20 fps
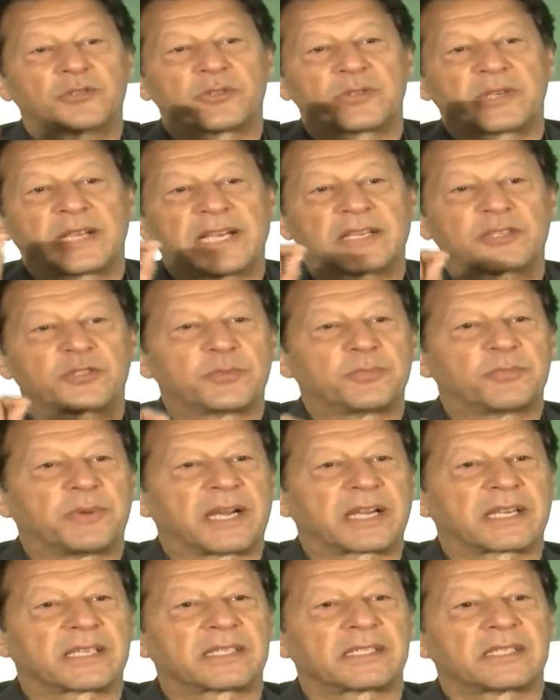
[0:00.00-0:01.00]
How to
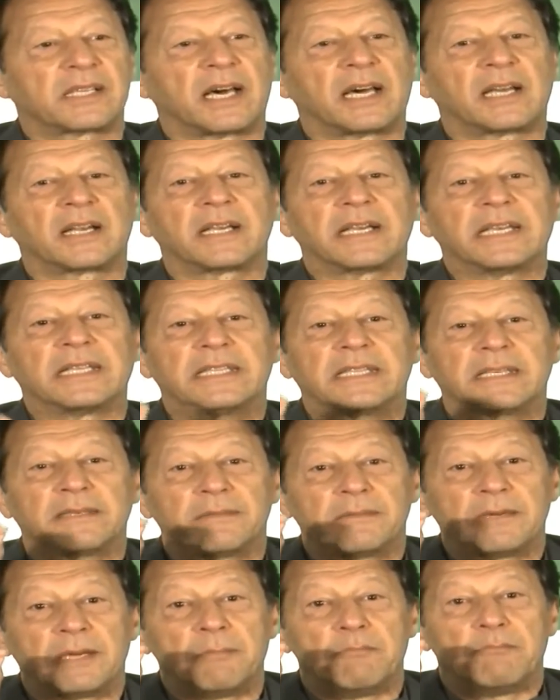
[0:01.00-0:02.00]
get to Pakistan
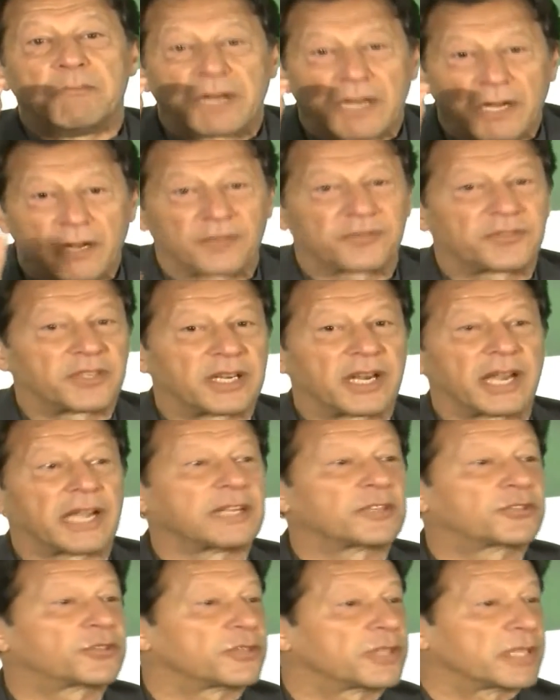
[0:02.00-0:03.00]
in the middle
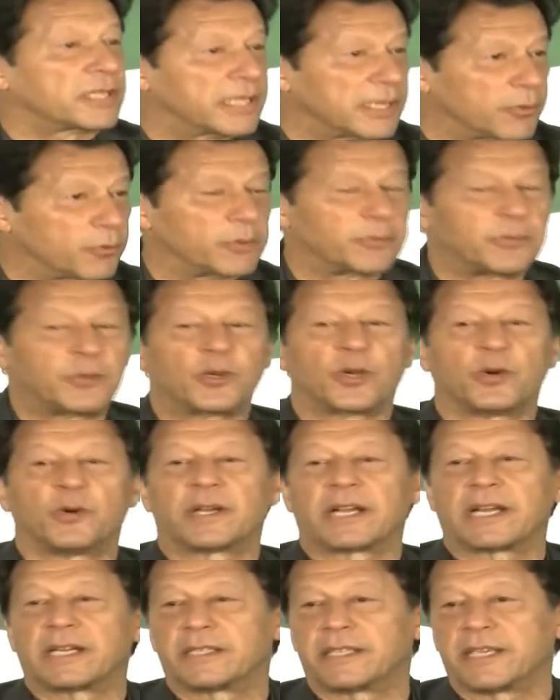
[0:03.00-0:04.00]
of the night so that there
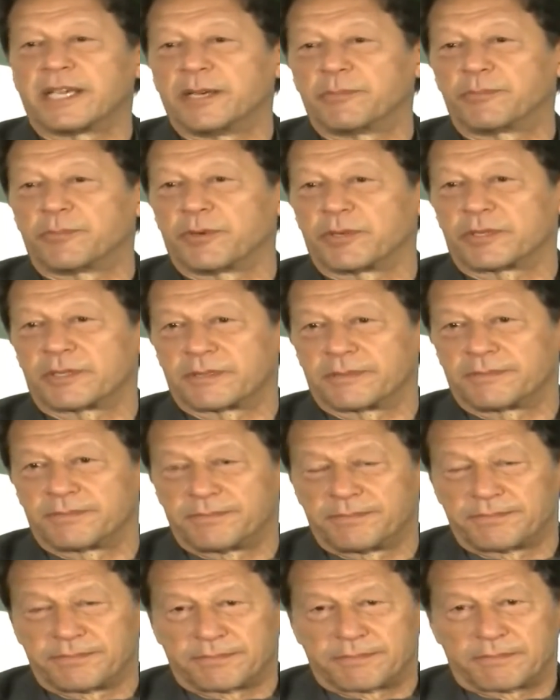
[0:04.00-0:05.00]
would be no one at the
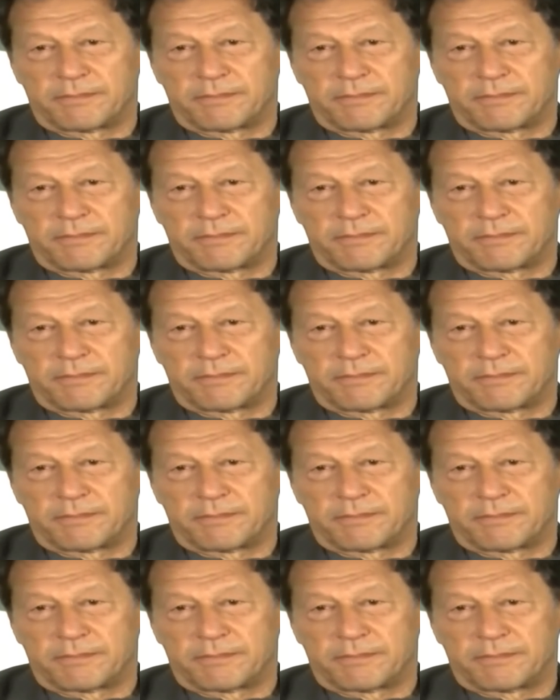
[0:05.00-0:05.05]
airport.